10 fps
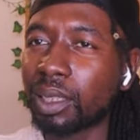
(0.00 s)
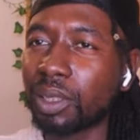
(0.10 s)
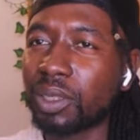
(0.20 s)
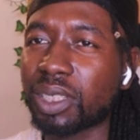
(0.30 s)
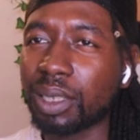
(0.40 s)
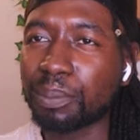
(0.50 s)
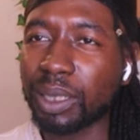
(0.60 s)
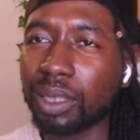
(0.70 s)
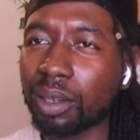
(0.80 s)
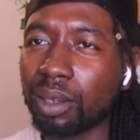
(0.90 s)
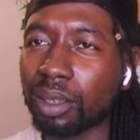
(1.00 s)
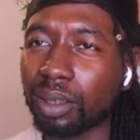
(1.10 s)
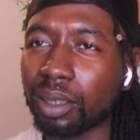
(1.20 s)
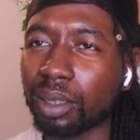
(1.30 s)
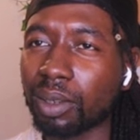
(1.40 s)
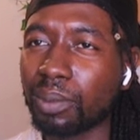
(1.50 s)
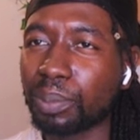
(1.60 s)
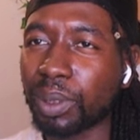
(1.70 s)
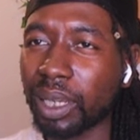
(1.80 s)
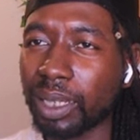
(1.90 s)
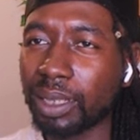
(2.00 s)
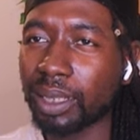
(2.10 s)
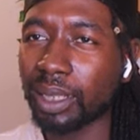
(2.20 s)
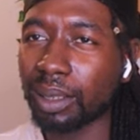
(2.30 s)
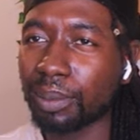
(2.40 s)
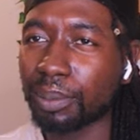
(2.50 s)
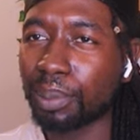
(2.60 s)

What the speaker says: You simply can't comprehend that